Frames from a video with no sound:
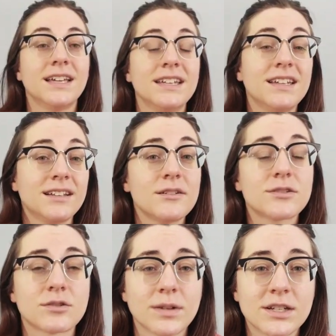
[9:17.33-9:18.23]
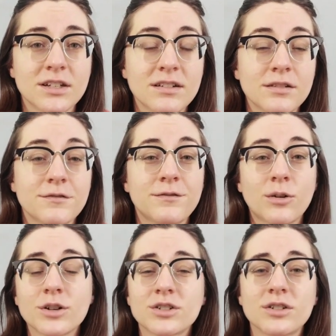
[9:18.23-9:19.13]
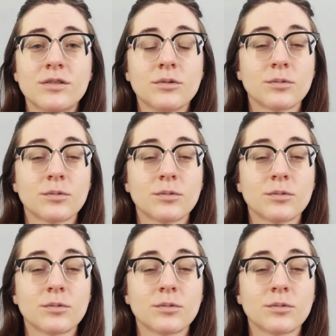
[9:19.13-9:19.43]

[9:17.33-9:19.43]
In illustration, fortune